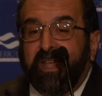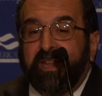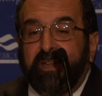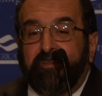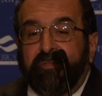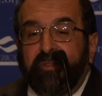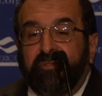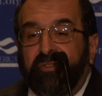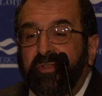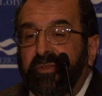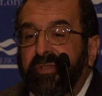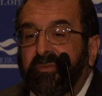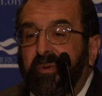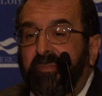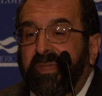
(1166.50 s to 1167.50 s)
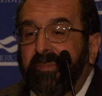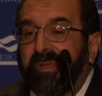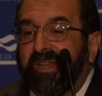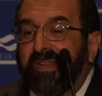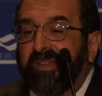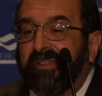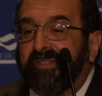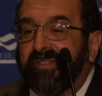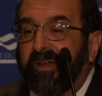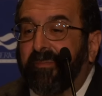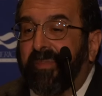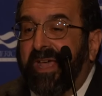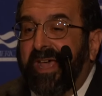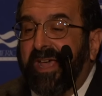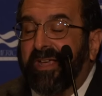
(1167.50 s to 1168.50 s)
And if you do, you will be immediately
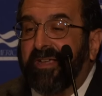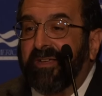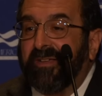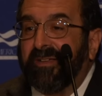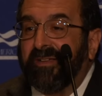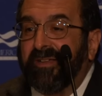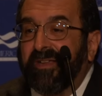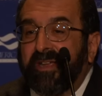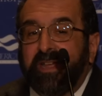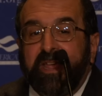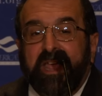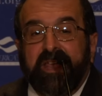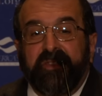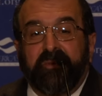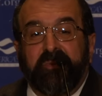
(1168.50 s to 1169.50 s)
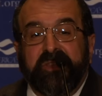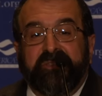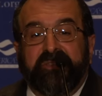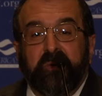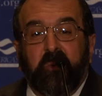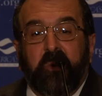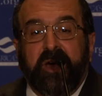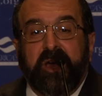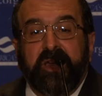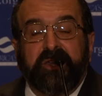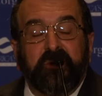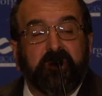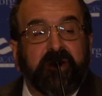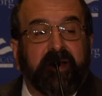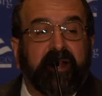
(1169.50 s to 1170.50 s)
sent back. And the reason why
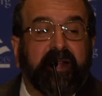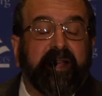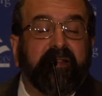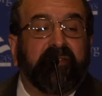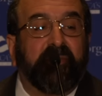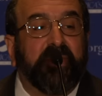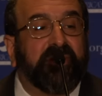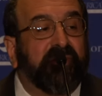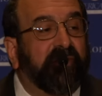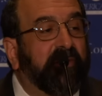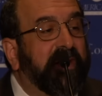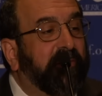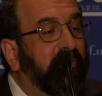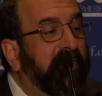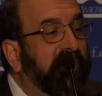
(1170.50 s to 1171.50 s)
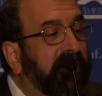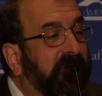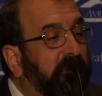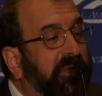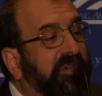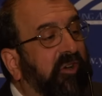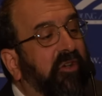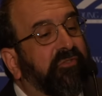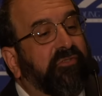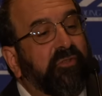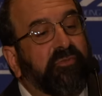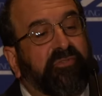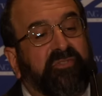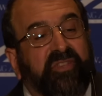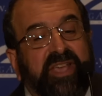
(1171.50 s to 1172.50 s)
you are not allowed to enter Great Britain is because
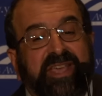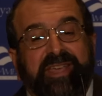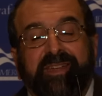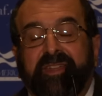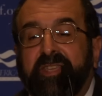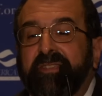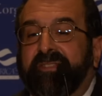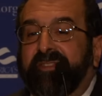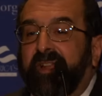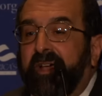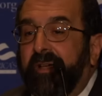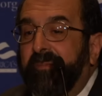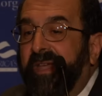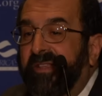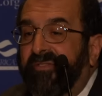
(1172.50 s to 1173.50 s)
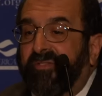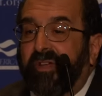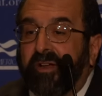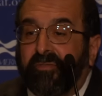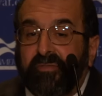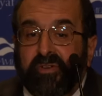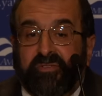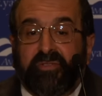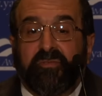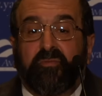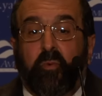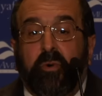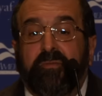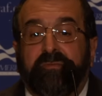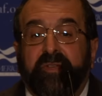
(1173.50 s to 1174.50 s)
you said Islam has doctrines
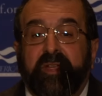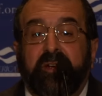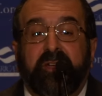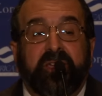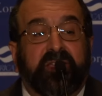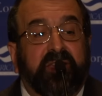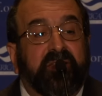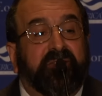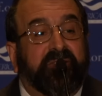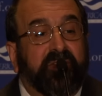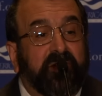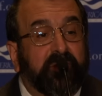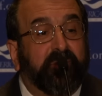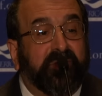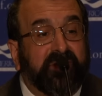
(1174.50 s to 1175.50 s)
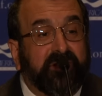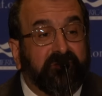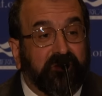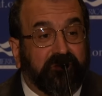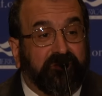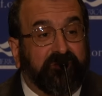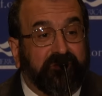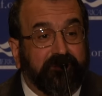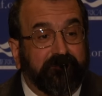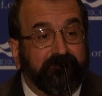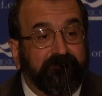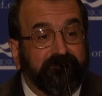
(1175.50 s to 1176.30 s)
of warfare against unbelievers.